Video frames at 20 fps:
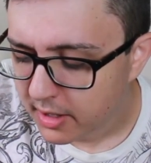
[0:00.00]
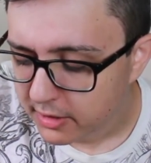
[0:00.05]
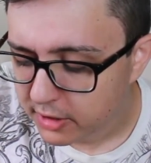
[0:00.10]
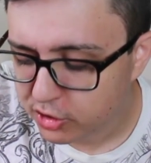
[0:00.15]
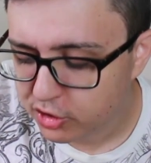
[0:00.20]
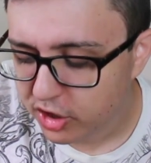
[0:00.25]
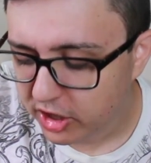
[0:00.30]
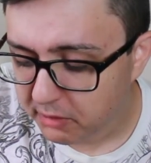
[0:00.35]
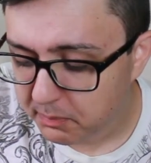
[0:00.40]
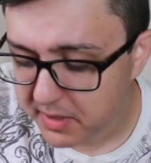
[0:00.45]
The
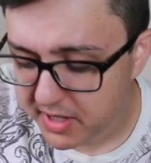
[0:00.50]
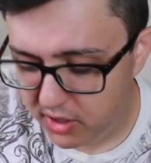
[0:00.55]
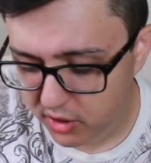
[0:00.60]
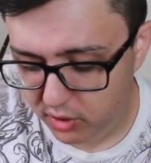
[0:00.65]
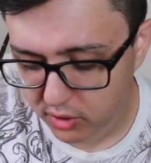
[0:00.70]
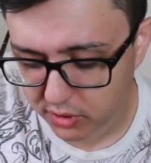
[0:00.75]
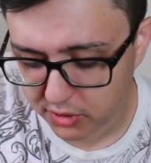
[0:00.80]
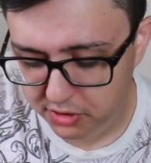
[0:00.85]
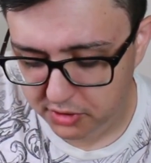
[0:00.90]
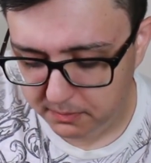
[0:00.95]
chickpea
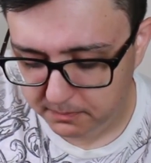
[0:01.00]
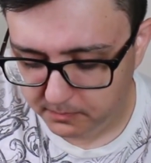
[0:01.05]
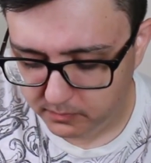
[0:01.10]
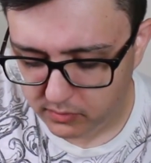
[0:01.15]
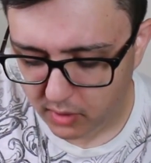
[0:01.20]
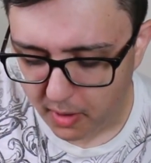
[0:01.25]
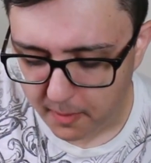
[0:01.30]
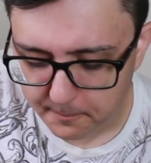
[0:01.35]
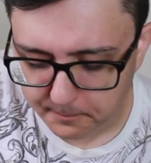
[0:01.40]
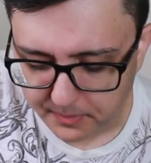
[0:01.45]
noodles,
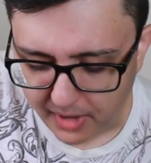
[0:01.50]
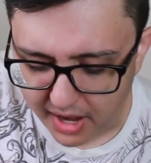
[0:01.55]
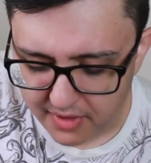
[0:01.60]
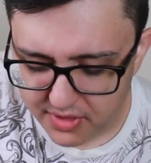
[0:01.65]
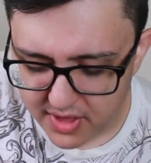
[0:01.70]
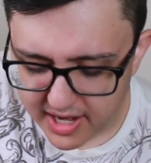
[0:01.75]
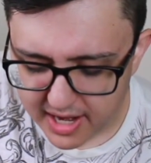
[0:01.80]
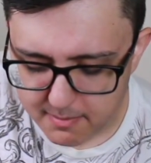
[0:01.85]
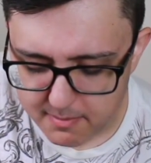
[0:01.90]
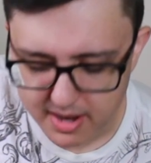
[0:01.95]
I
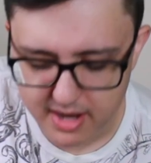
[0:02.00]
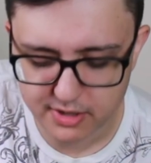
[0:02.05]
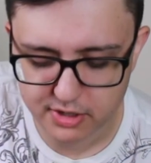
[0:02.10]
think it may